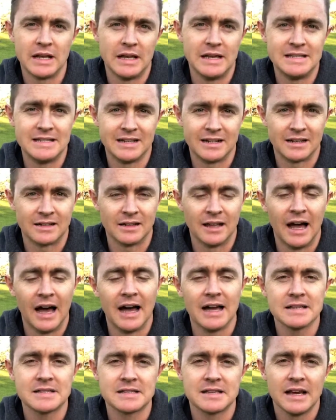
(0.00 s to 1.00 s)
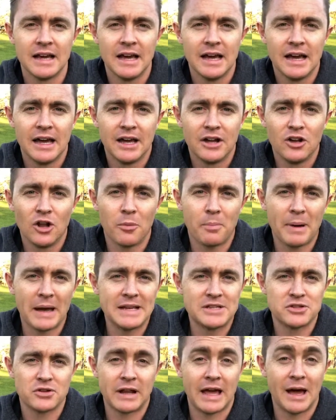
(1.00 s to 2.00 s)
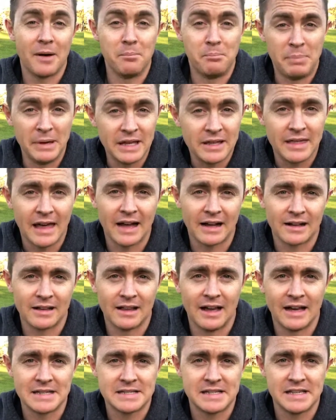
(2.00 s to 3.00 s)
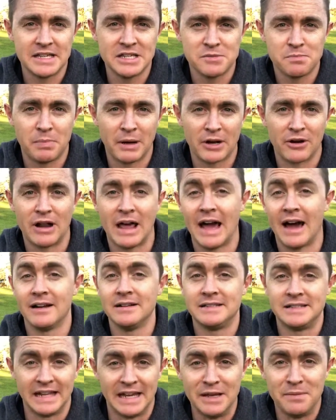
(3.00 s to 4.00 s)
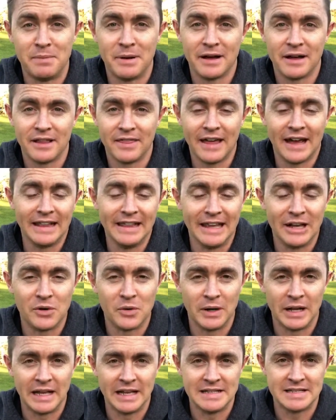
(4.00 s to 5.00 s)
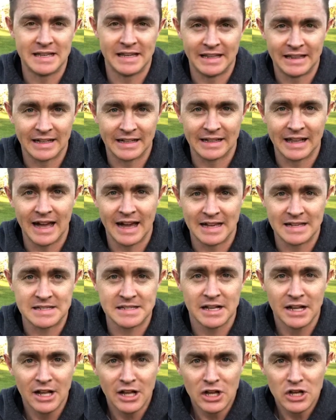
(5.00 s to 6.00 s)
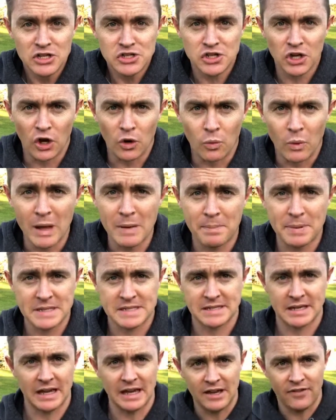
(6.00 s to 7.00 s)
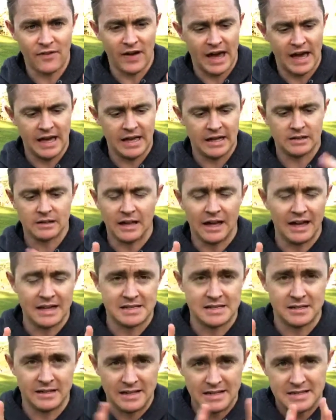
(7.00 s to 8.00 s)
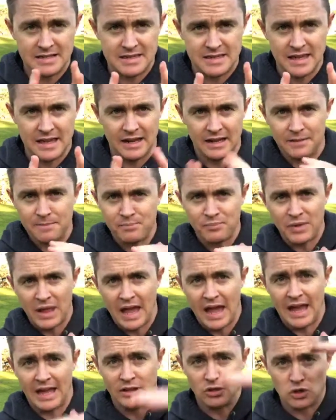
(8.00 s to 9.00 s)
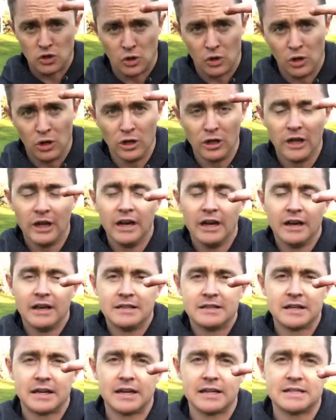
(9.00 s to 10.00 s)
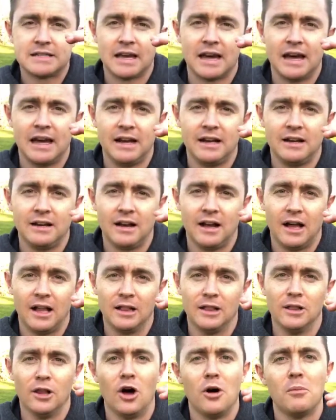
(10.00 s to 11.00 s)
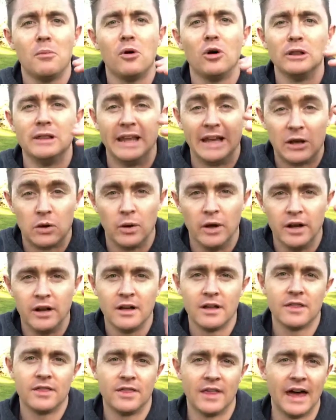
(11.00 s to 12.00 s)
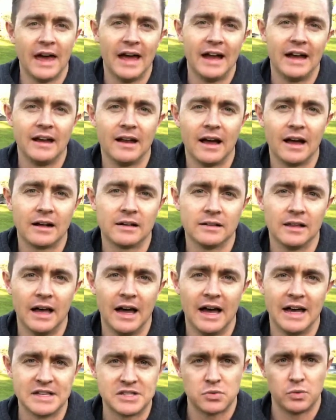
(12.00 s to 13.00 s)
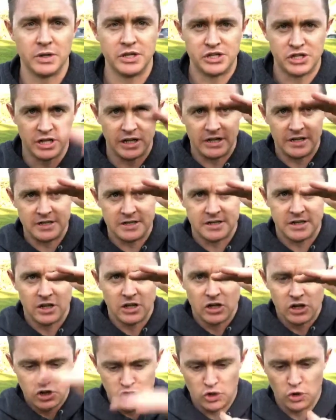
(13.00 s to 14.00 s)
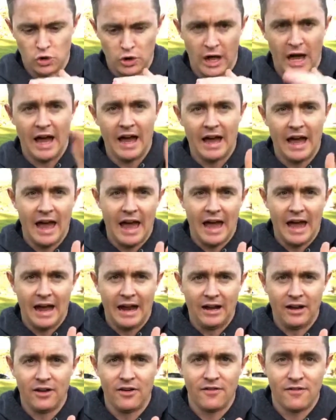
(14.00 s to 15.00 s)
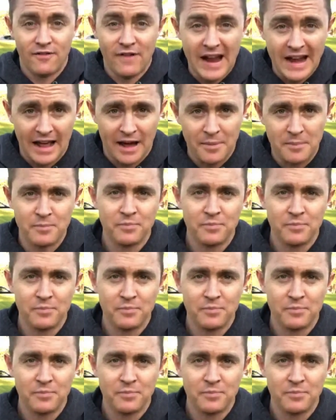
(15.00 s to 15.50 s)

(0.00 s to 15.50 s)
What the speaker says: is in a glass, not based on how big that glass is, but on how deep that liquid is in the glass. So we perceive a glass that is thin and tall to contain a lot more liquid than a glass which is shorter and fatter.